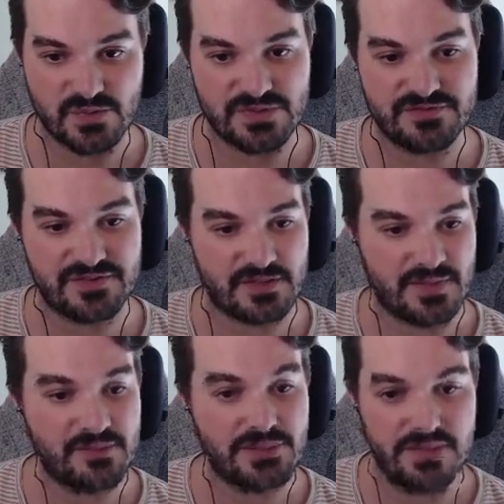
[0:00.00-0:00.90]
we've uh,
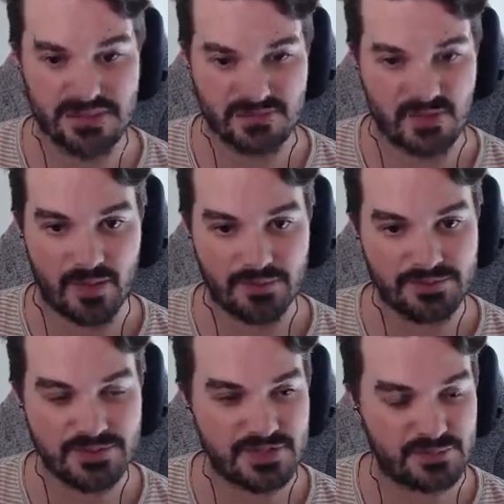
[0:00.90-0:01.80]
been burning through our
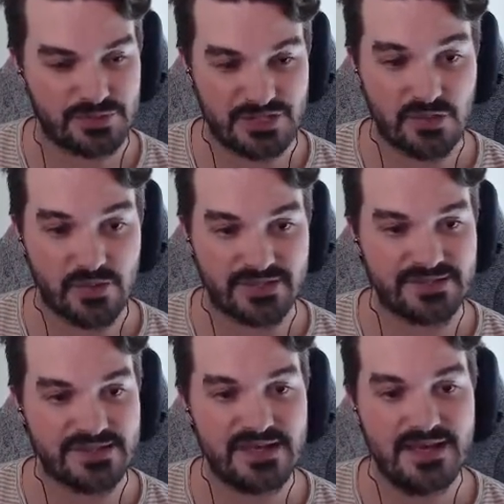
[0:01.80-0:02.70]
pollution pretty quickly
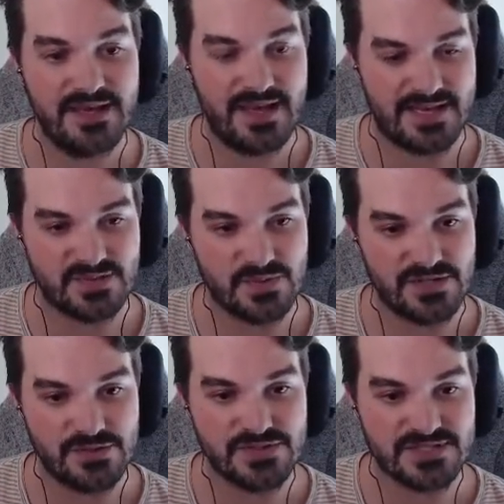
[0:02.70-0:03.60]
as we
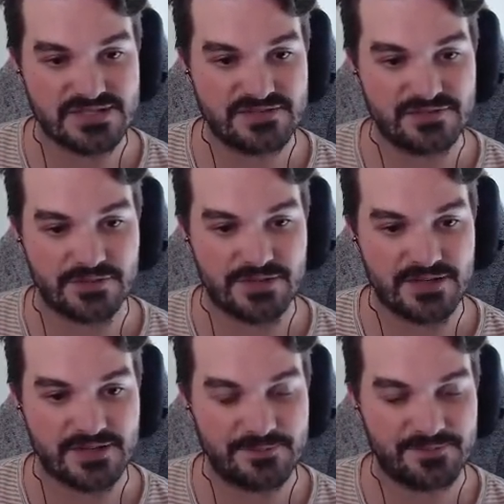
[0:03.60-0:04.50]
use it for
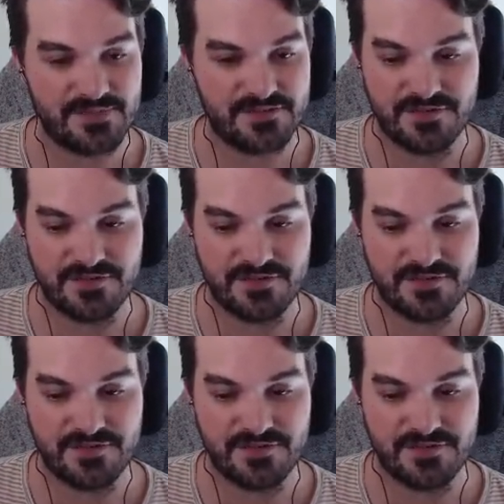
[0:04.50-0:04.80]
uh, for